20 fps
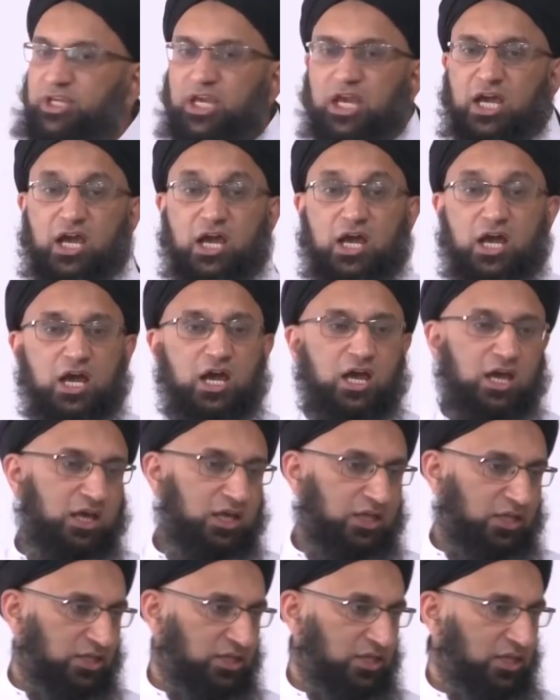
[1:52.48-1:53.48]
The
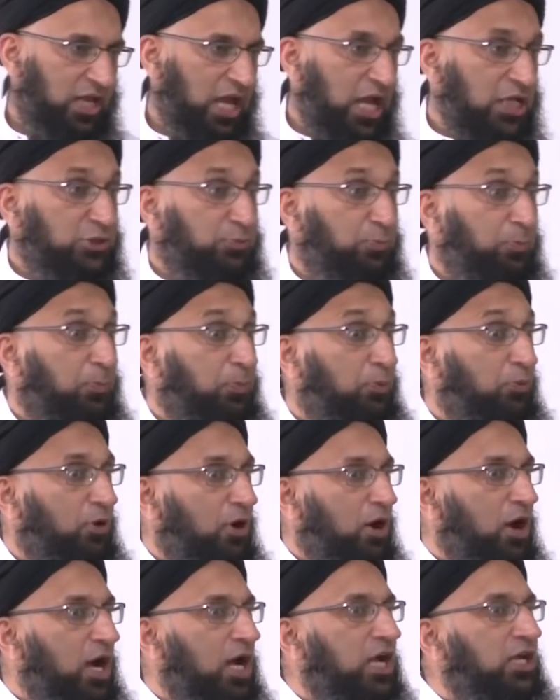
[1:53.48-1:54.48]
earth has
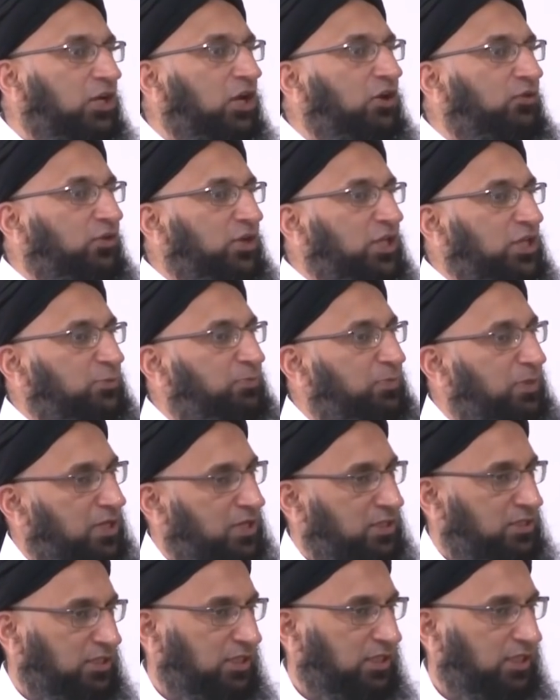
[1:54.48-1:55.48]
pride over this
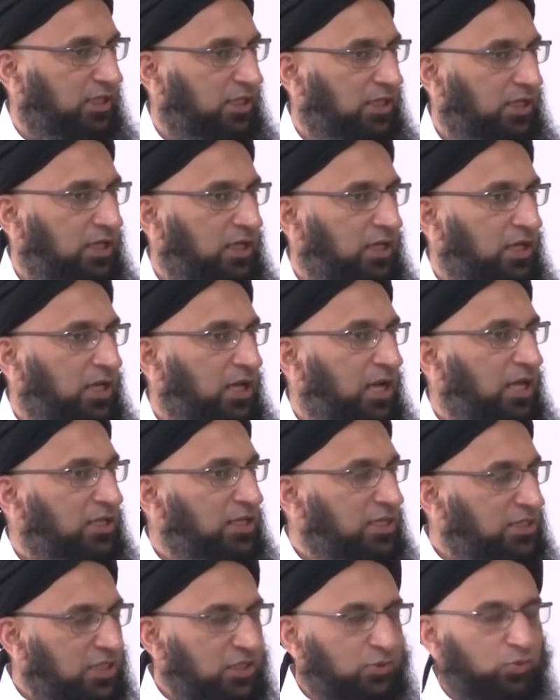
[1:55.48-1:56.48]
person.
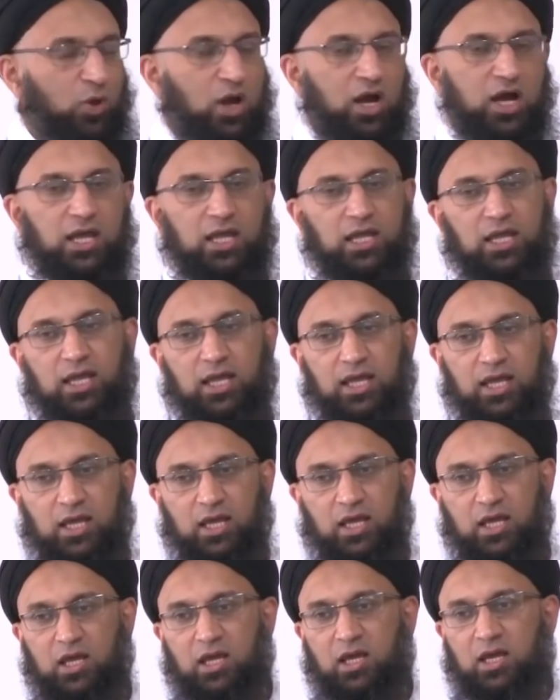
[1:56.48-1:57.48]
And this is why,
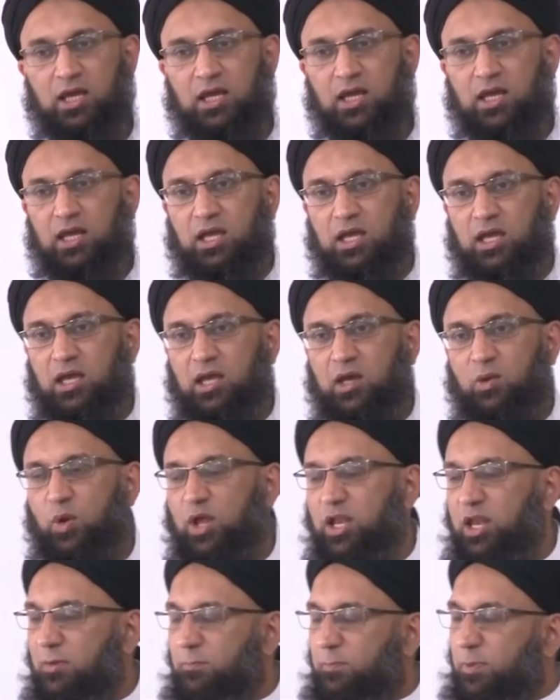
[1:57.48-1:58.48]

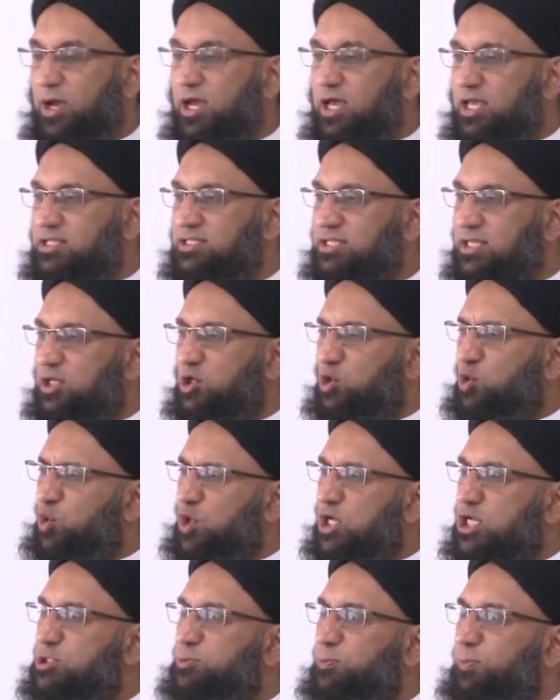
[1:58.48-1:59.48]
when a person
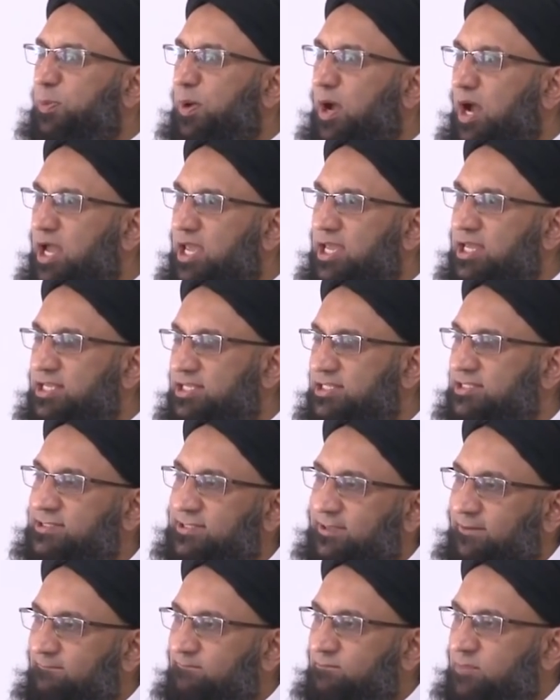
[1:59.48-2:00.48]
who is
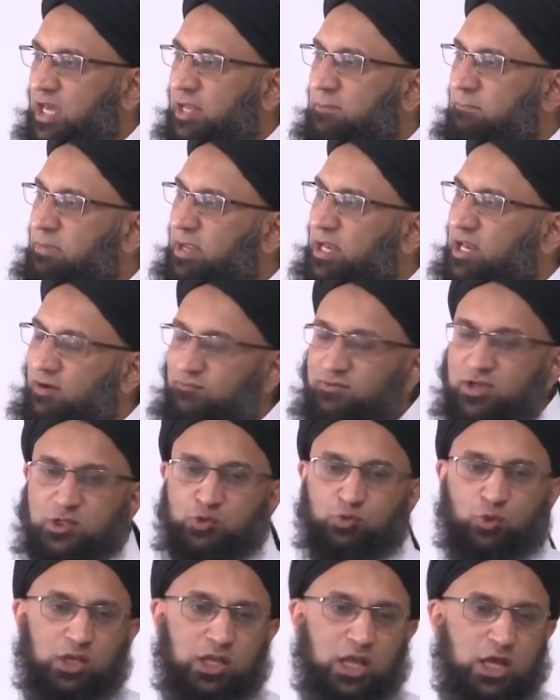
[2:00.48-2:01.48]
pious and
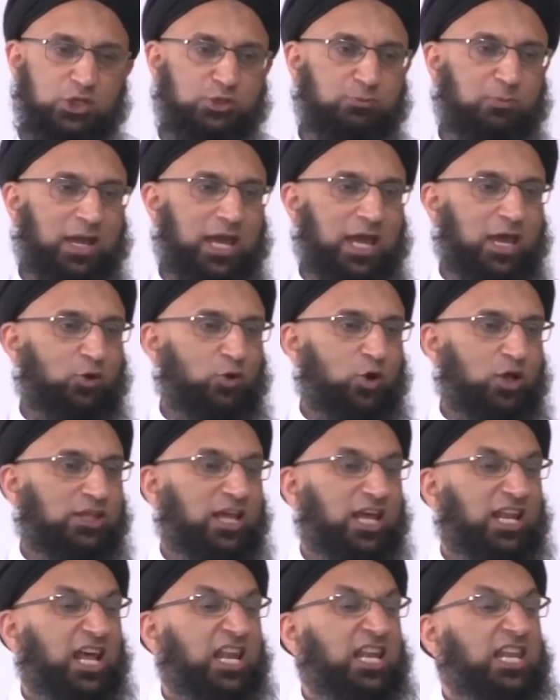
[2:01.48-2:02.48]
beloved to Allah subhanahu
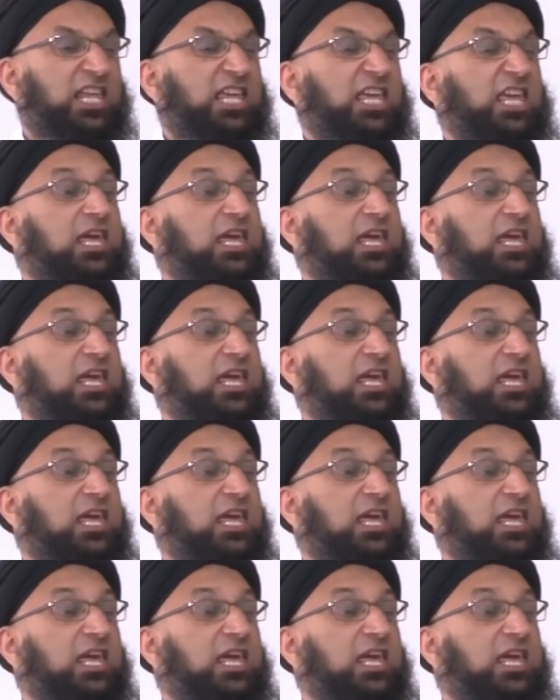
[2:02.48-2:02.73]
wa ta'ala